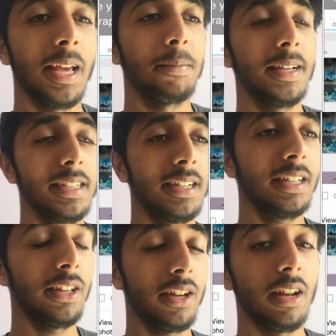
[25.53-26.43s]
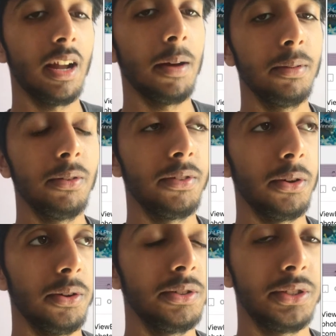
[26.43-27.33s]
Basically, you can upload
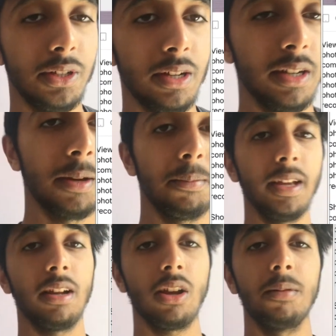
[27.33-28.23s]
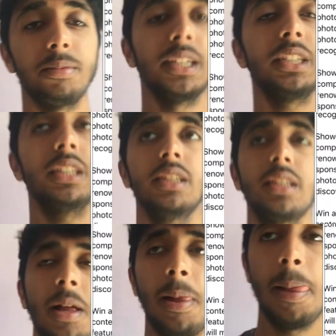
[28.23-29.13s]
photos, you can compete in
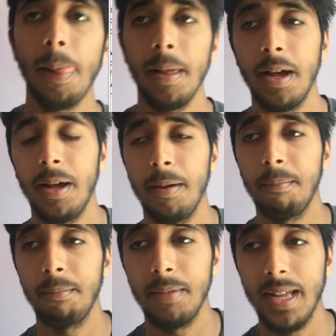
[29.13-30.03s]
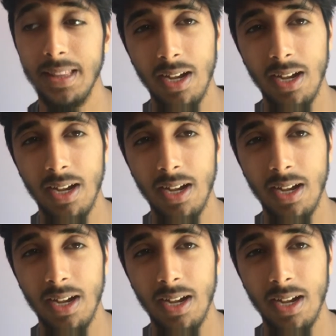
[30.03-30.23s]
competitions. And the